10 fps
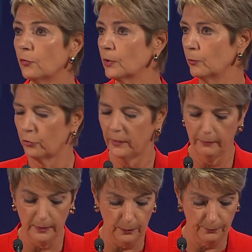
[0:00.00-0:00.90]
from
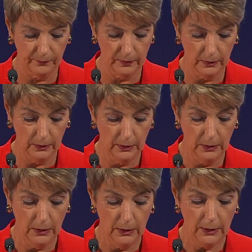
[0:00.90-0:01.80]
trivial.
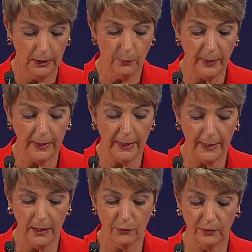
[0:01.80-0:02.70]
It may
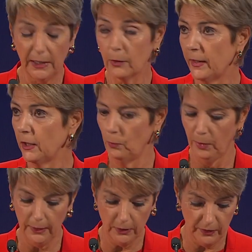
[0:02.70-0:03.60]
have direct
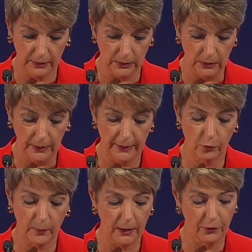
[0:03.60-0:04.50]
political
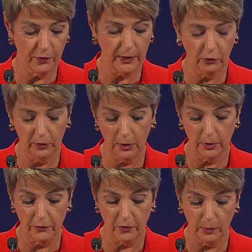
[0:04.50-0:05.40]
as well as social
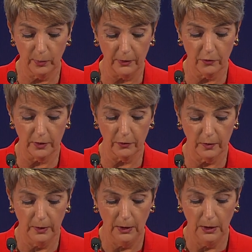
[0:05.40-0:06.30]
consequences,
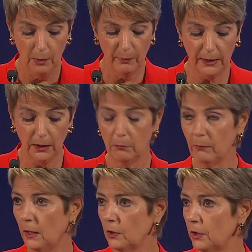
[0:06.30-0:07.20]
making
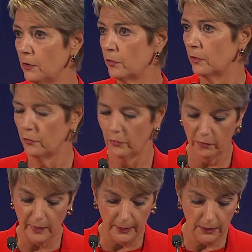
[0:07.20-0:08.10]
markets,
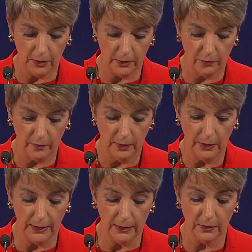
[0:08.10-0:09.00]
societies,
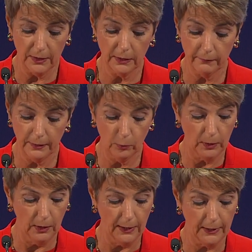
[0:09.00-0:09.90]
and
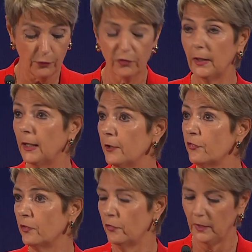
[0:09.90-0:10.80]
individual lives
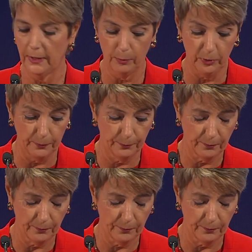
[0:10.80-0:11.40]
less stable.